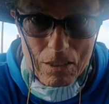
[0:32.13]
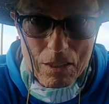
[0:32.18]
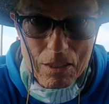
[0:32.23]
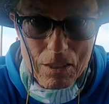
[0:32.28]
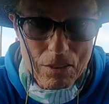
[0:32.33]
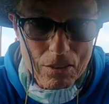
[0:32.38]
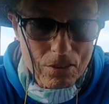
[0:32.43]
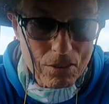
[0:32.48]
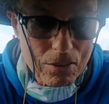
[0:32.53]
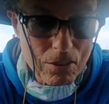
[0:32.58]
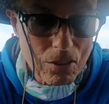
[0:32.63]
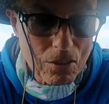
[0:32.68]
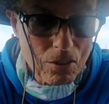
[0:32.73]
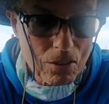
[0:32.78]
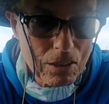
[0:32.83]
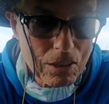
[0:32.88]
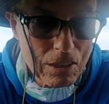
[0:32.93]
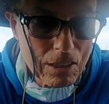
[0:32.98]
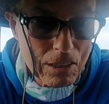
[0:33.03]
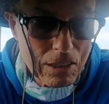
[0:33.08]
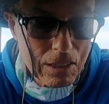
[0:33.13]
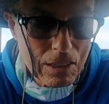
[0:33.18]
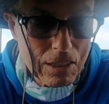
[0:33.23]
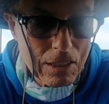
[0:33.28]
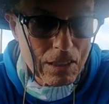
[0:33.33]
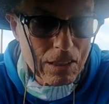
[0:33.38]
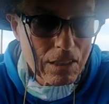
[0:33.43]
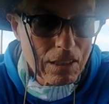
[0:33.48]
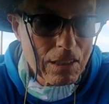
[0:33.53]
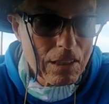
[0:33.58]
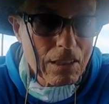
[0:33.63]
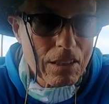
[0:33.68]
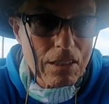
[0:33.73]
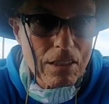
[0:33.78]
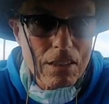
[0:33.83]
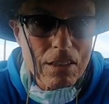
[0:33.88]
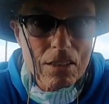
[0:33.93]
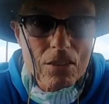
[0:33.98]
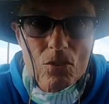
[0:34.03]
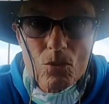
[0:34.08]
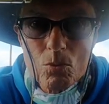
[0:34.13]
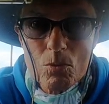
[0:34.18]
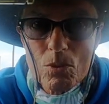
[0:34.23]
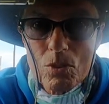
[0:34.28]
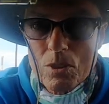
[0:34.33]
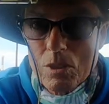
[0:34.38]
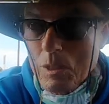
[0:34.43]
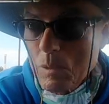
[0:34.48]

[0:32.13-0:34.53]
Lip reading: there, so this one's